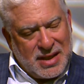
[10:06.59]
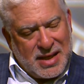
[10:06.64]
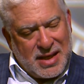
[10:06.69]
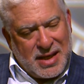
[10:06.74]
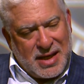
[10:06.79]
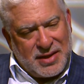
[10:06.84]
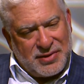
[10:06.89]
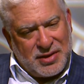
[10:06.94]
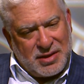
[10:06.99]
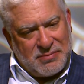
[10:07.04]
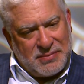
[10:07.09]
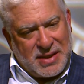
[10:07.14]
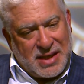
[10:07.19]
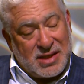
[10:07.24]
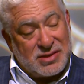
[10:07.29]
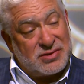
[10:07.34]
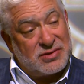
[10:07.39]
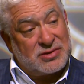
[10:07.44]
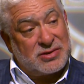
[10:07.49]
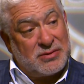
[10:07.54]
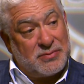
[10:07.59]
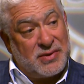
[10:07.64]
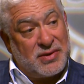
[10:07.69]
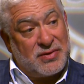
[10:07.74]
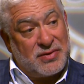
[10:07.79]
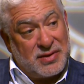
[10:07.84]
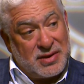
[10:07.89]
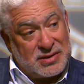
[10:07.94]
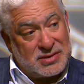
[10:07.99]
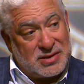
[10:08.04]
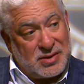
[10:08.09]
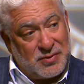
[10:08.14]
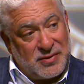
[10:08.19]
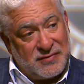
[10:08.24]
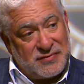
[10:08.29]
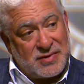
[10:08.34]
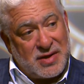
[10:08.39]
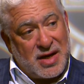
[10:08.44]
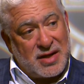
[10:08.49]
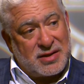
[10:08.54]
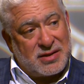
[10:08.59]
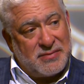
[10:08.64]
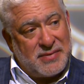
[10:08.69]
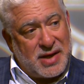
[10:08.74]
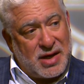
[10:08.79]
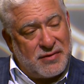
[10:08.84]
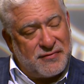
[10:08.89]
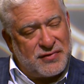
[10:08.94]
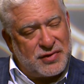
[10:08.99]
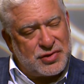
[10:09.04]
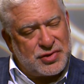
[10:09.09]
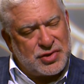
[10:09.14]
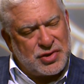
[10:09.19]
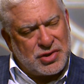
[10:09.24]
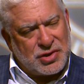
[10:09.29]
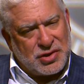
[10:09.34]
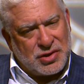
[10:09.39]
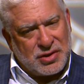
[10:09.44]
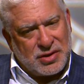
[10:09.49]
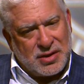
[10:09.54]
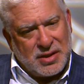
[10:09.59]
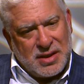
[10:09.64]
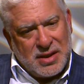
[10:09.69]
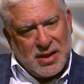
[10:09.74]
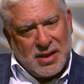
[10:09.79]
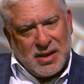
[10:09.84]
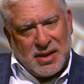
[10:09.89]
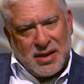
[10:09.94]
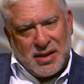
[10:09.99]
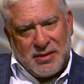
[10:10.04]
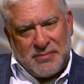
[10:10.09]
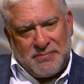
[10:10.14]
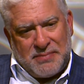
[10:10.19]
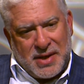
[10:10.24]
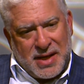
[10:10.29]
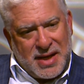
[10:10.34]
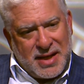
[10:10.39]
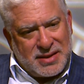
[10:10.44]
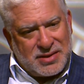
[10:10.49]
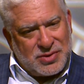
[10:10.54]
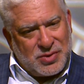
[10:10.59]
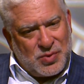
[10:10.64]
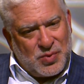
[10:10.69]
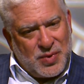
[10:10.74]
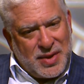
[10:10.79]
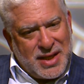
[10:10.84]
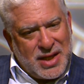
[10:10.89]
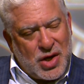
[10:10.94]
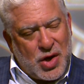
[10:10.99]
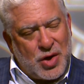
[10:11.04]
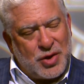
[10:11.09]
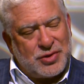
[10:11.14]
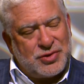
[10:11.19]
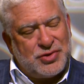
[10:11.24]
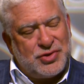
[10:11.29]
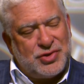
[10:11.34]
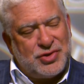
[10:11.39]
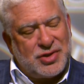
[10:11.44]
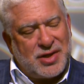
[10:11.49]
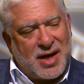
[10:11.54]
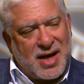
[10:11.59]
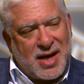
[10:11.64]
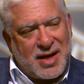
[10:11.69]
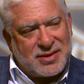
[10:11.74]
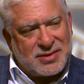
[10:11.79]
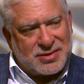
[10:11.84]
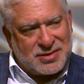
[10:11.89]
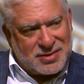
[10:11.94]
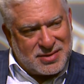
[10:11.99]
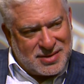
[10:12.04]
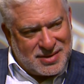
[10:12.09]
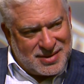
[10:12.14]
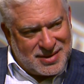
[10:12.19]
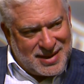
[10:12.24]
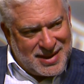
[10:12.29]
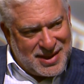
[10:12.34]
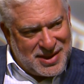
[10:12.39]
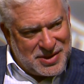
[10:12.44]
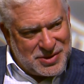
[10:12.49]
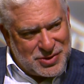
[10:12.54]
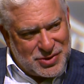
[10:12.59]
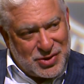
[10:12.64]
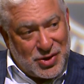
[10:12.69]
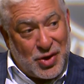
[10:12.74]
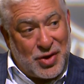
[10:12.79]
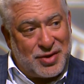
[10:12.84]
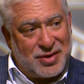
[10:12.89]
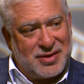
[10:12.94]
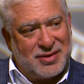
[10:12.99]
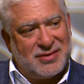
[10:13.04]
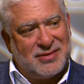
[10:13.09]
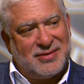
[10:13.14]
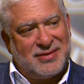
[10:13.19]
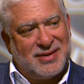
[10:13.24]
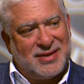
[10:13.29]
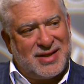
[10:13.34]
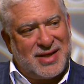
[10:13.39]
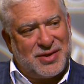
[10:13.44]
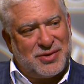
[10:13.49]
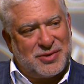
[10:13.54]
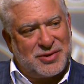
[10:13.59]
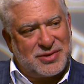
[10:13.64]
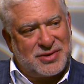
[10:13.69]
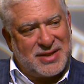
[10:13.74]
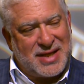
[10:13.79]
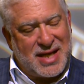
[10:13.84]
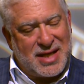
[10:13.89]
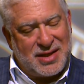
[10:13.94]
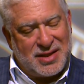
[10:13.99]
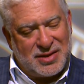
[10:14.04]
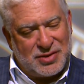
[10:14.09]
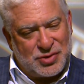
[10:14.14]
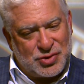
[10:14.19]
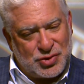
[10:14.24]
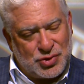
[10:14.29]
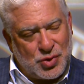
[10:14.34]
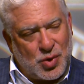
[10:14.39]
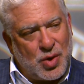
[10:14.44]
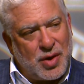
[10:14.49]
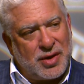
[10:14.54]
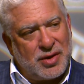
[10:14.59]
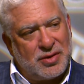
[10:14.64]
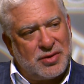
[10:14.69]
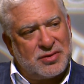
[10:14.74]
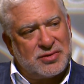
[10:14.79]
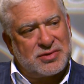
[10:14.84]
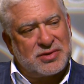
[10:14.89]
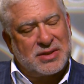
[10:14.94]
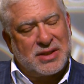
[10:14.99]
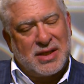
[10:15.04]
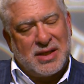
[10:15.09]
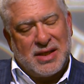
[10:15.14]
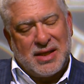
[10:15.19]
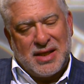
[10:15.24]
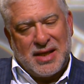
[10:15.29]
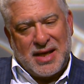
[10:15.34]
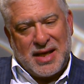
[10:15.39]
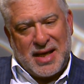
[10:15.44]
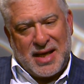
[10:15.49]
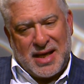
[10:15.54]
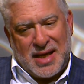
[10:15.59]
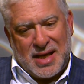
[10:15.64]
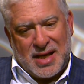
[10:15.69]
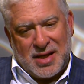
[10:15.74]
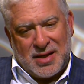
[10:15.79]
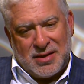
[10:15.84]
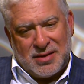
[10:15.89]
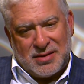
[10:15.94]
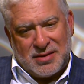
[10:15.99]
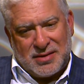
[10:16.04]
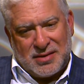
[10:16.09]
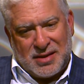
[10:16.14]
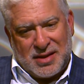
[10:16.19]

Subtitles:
And I think because of some of the things that we've talked about, for sure, But we are just getting started in understanding soils and